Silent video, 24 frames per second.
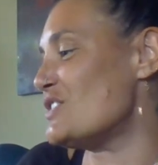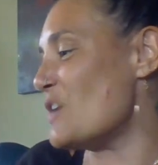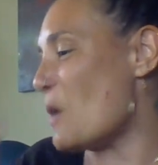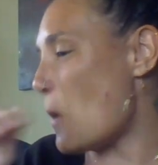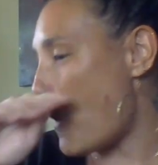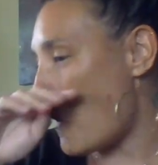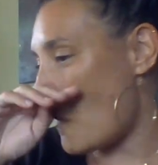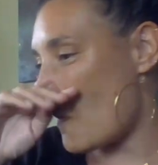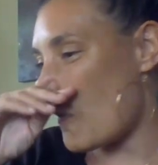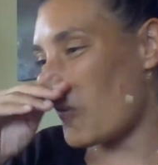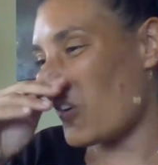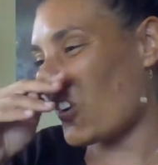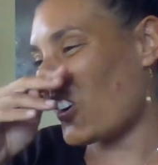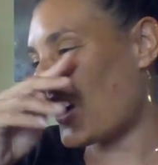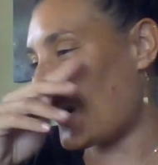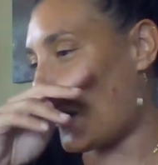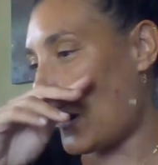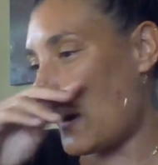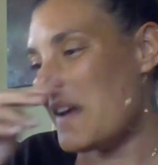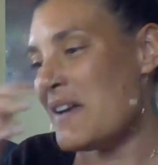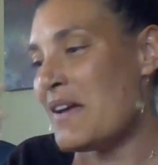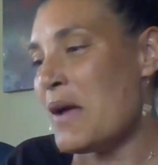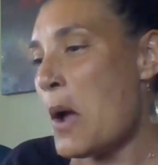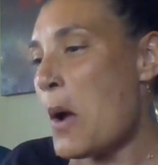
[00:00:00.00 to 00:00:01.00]
no
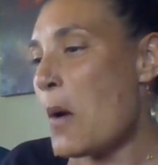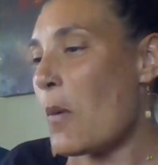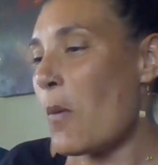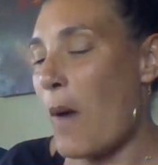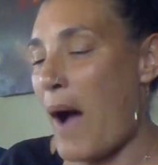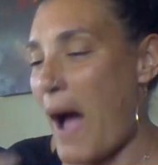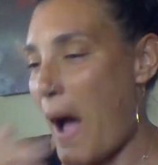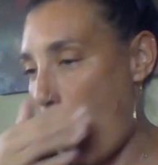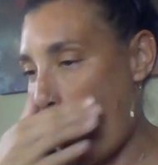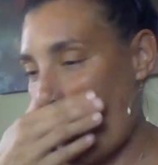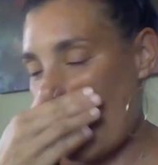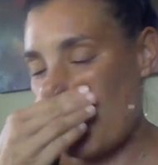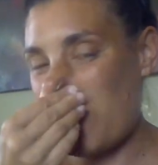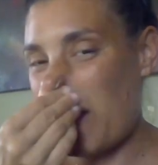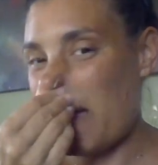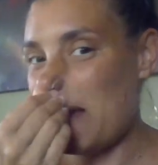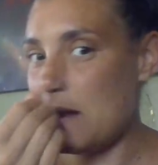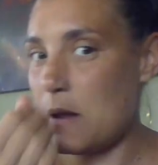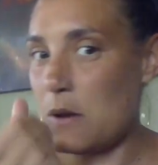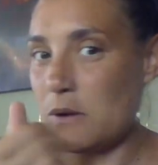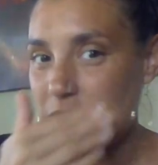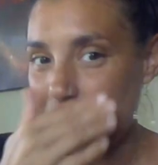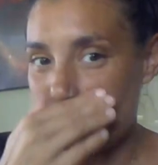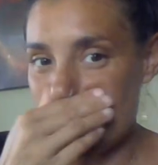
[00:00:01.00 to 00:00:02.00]
more wow, my
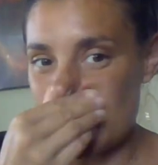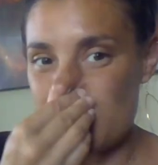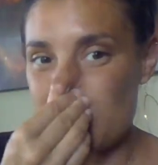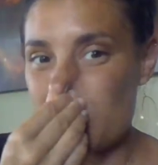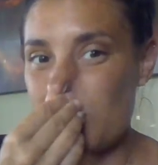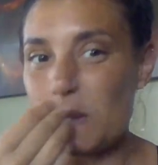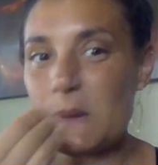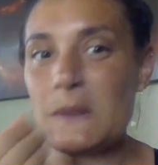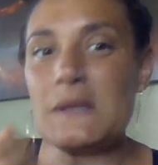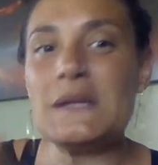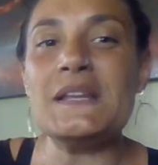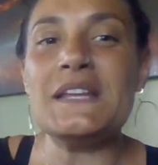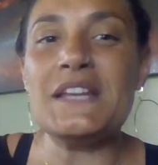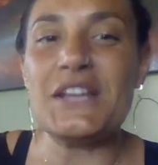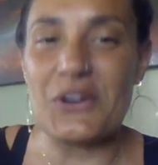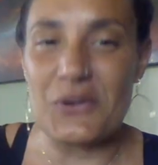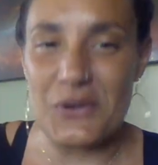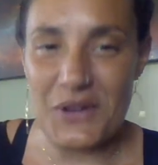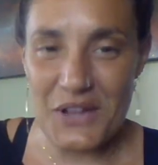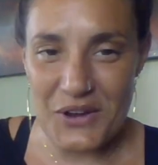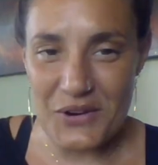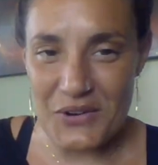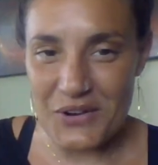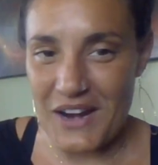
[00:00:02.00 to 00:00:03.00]
nose is really
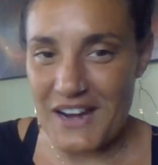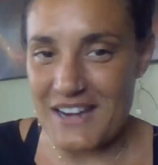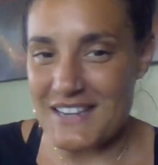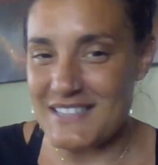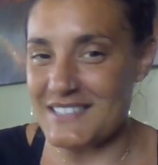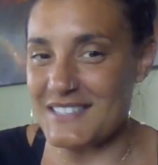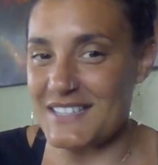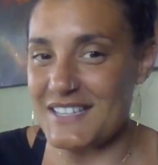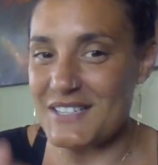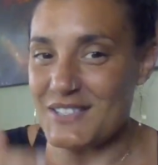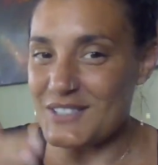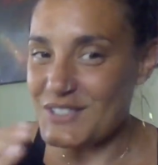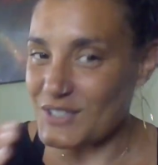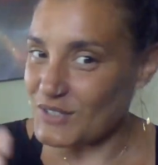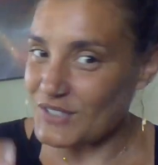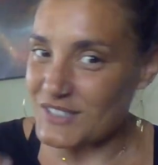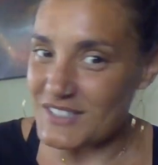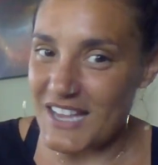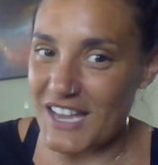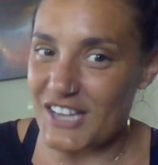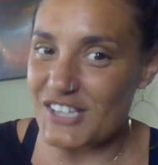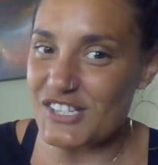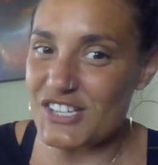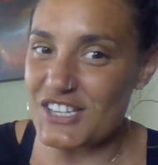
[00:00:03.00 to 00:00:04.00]
going crazy. So
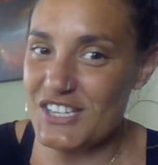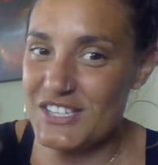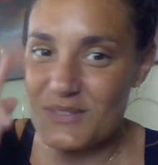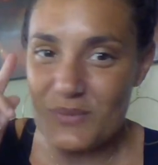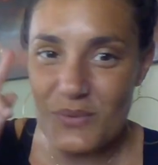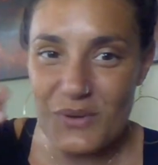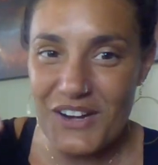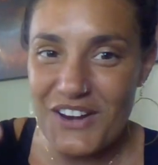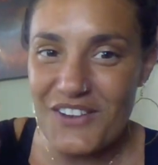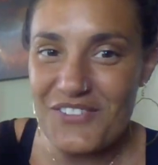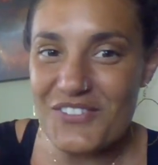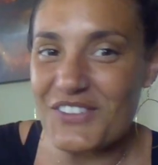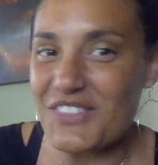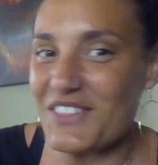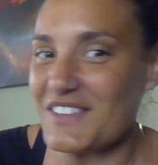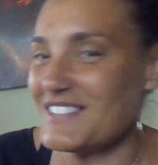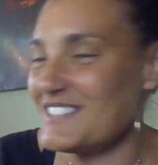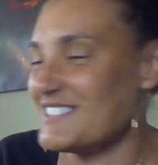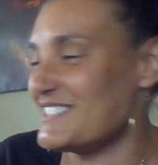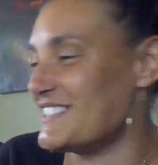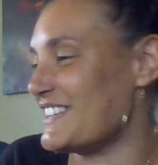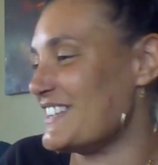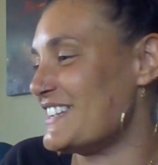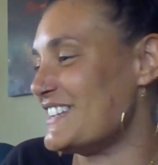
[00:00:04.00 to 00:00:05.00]
Sajis, whatever
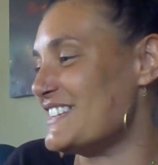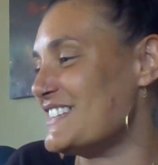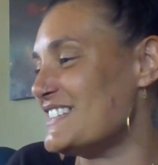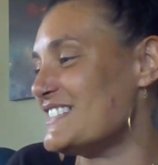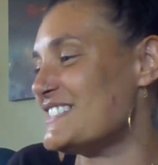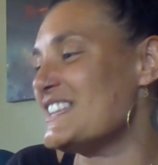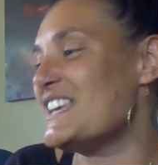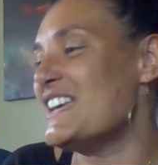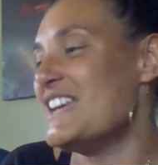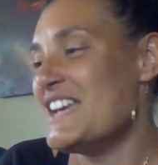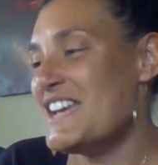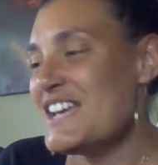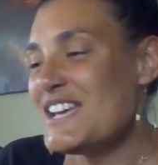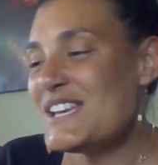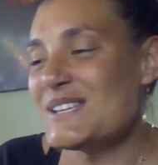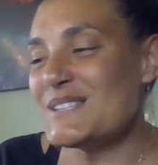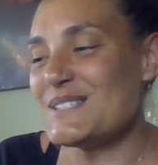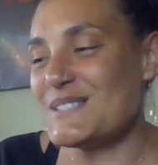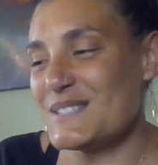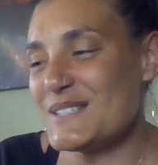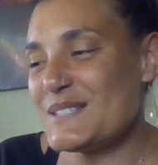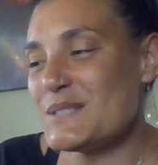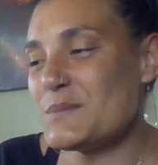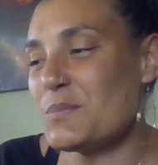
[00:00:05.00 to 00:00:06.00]
this is,
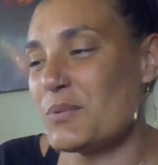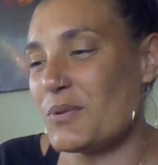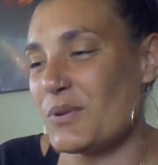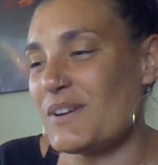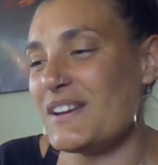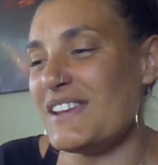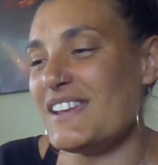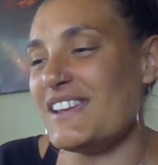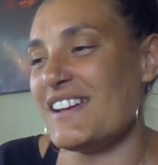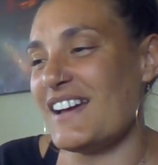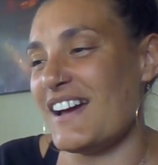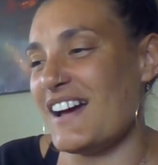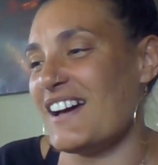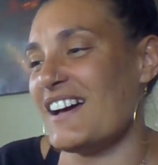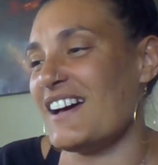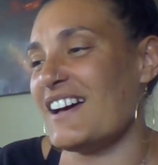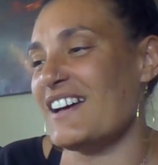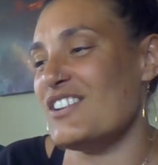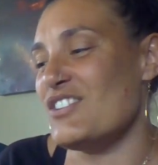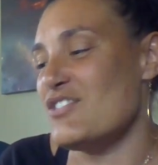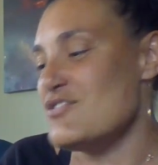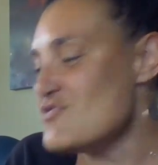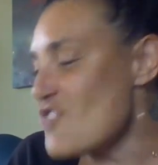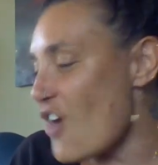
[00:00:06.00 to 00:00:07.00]
this is pretty
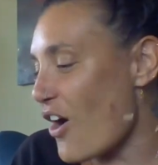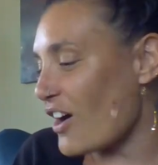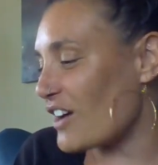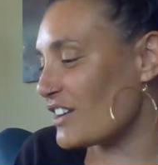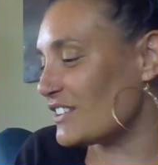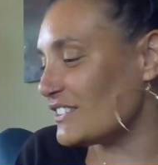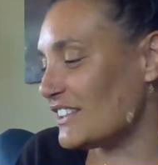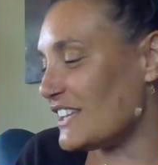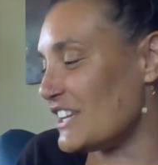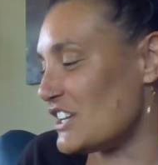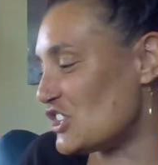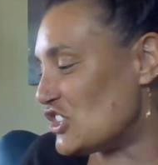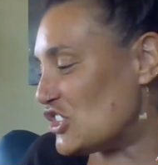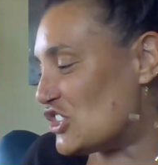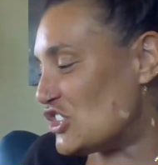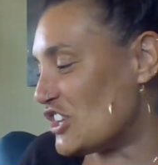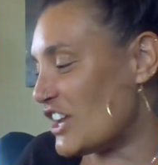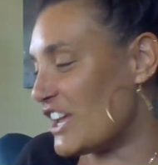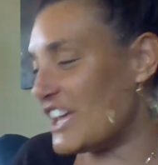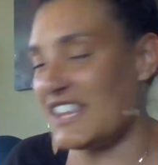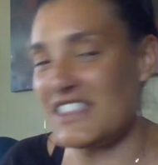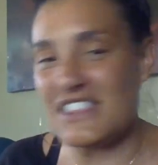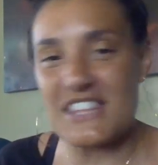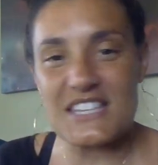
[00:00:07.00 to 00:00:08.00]
uh, gnarly
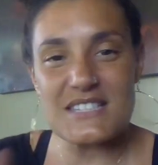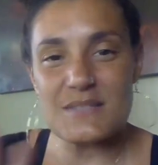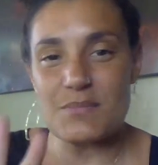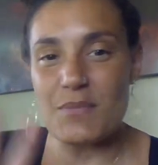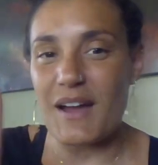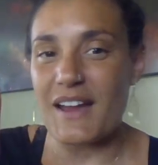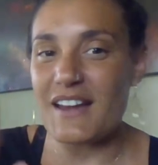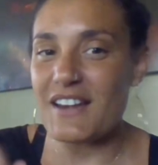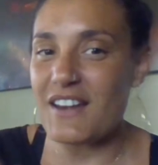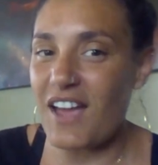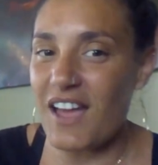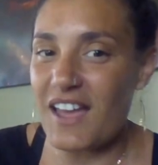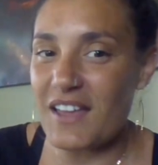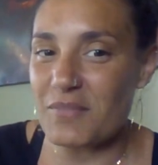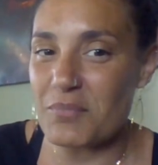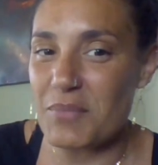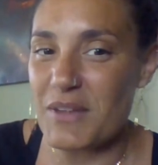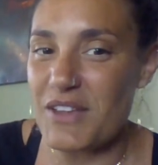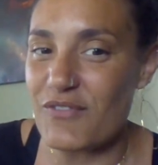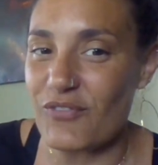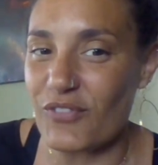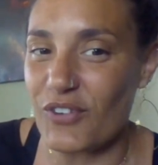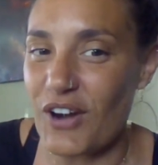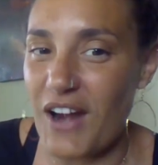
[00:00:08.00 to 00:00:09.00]
shit. This might not
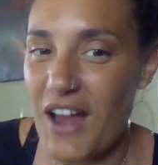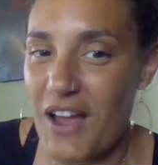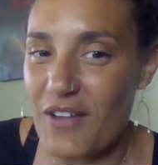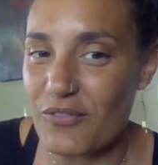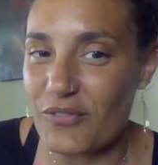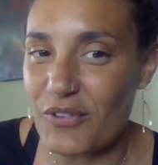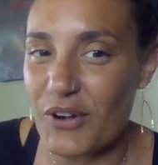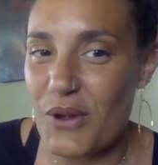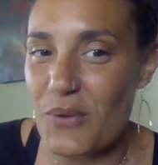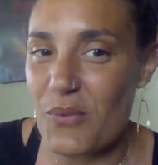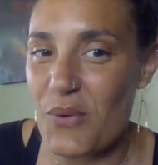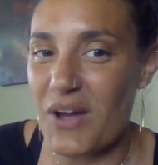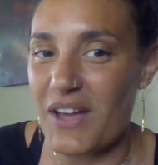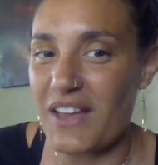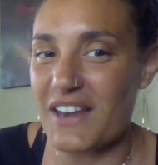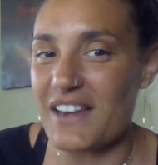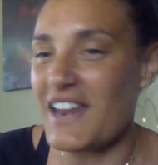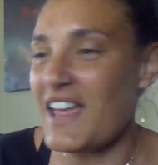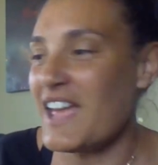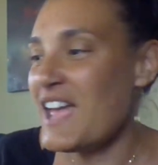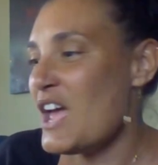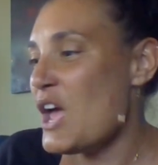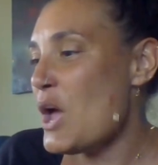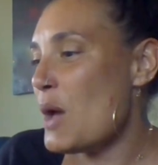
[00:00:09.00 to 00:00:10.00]
be for
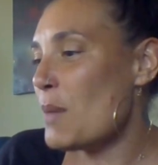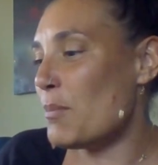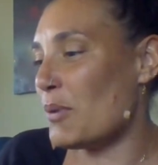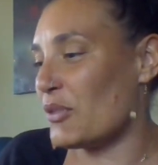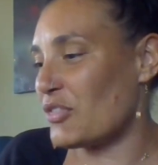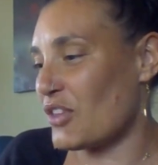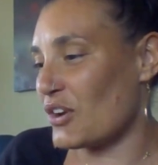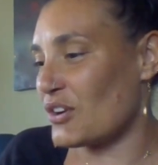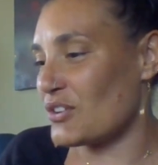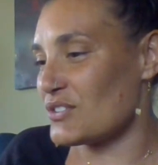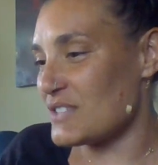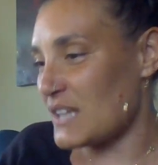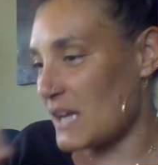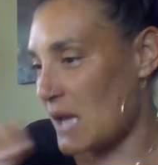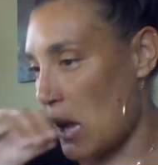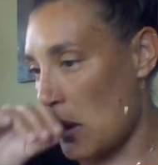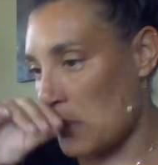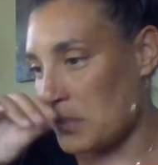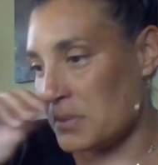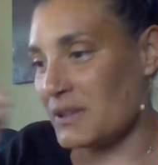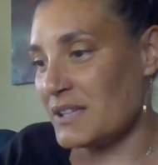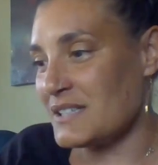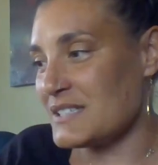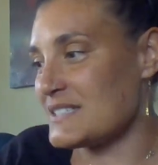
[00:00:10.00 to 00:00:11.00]
everyone, but there's a
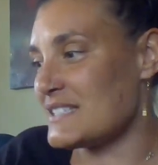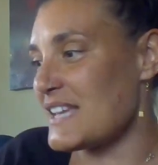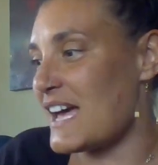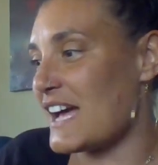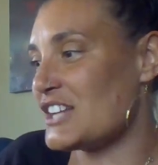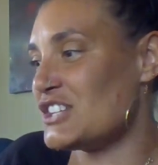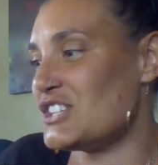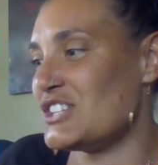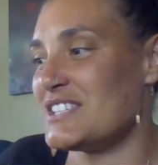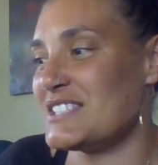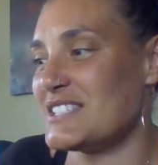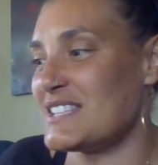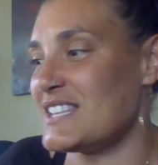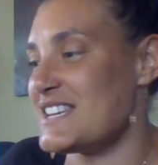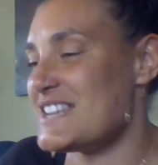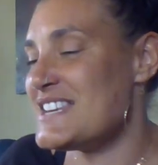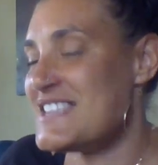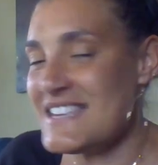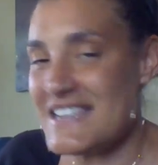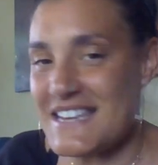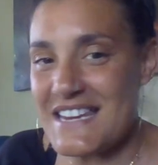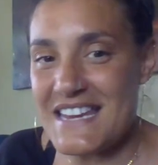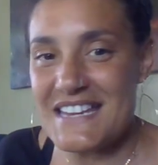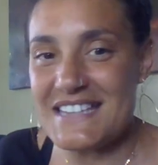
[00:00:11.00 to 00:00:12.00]
couple of Sajis
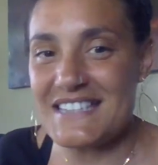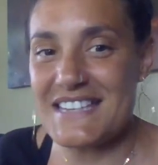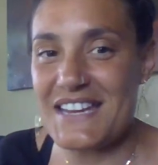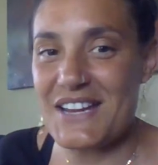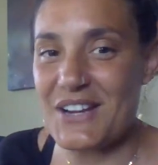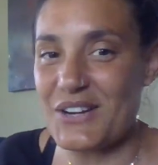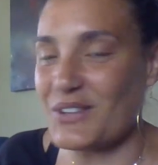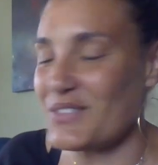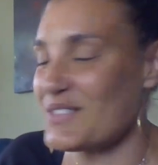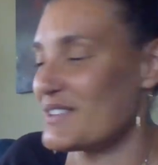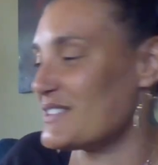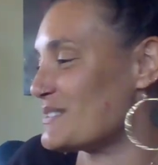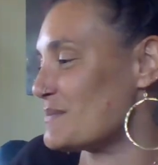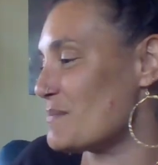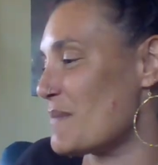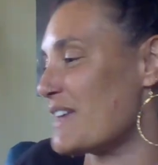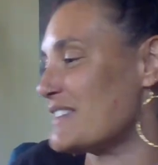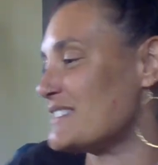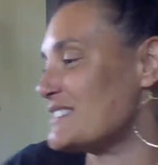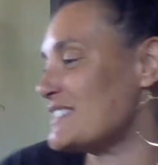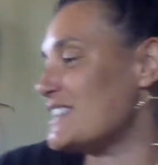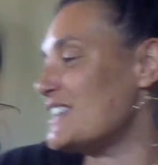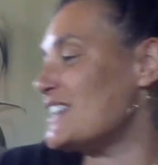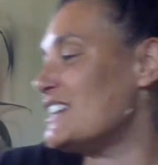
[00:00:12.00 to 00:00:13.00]
that need to hear this
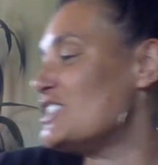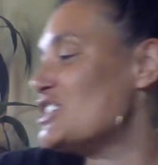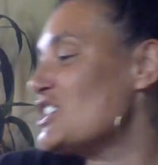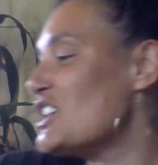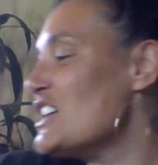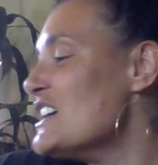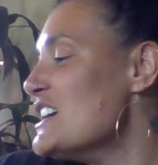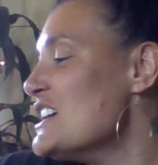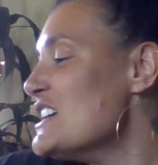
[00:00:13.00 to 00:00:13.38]
message.